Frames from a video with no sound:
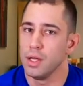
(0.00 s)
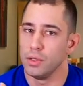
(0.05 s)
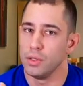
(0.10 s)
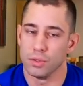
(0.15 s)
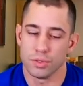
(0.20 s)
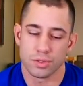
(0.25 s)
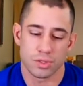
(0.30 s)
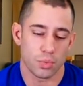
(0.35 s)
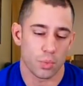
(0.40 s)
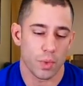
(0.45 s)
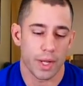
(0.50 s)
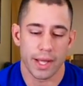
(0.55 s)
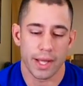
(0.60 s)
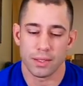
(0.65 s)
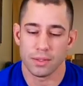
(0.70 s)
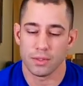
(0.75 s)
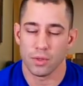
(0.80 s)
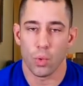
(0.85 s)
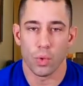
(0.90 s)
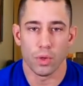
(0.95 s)
You'll
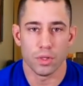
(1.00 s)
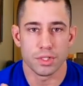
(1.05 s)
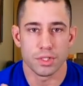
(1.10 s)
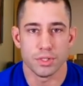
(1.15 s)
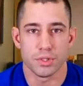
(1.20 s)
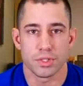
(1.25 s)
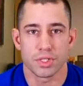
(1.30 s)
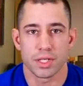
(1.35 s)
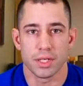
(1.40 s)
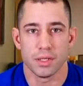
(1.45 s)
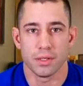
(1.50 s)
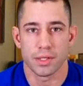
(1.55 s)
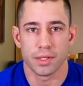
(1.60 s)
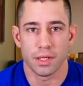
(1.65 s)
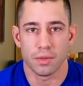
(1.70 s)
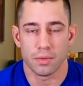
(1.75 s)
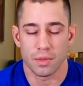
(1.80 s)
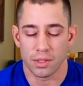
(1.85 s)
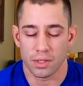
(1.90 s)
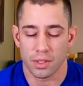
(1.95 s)
sweat, the oils in your skin are
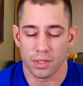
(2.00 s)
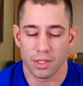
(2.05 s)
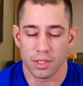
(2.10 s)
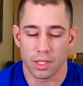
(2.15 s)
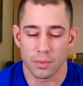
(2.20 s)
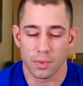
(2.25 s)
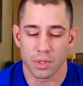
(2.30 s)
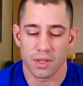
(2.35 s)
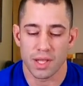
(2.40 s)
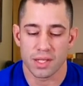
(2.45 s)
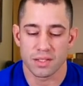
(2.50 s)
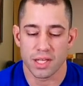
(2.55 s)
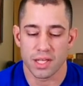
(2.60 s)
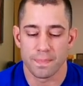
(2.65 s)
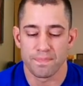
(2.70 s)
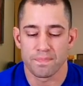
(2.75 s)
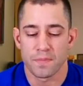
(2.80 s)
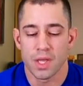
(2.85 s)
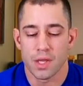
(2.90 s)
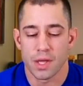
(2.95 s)
going to get rid of that tape.